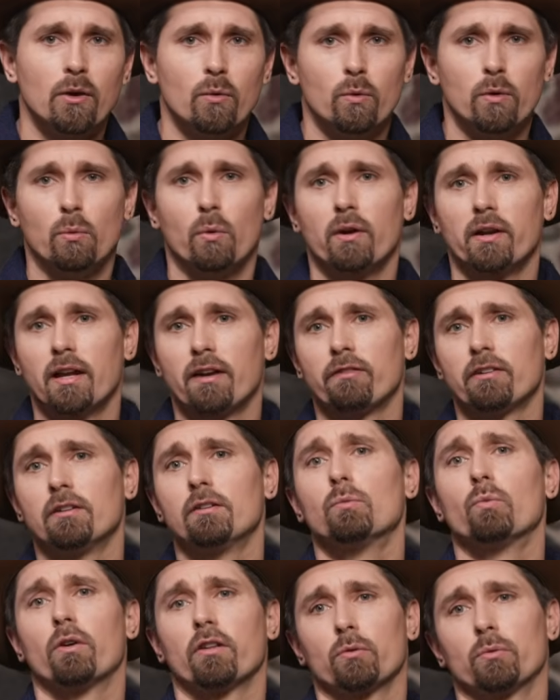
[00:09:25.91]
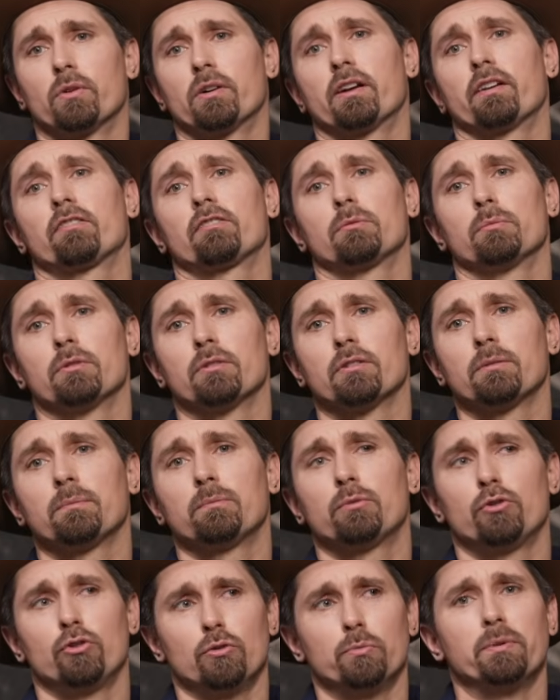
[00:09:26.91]
We want every WeatherWool customer
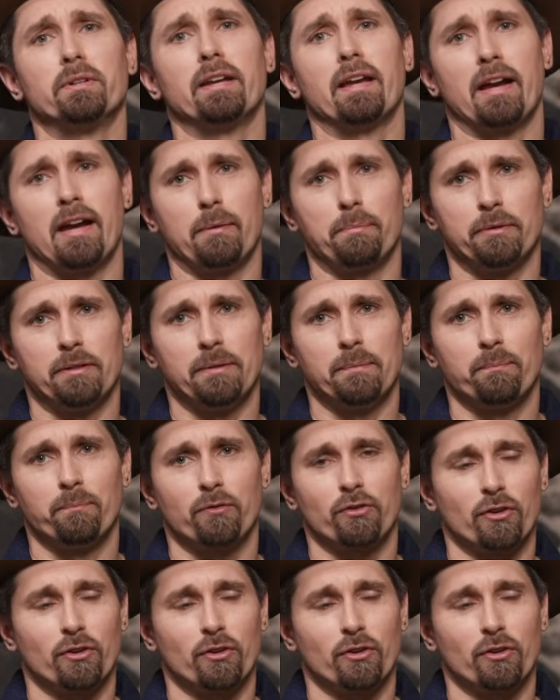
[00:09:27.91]
to be happy.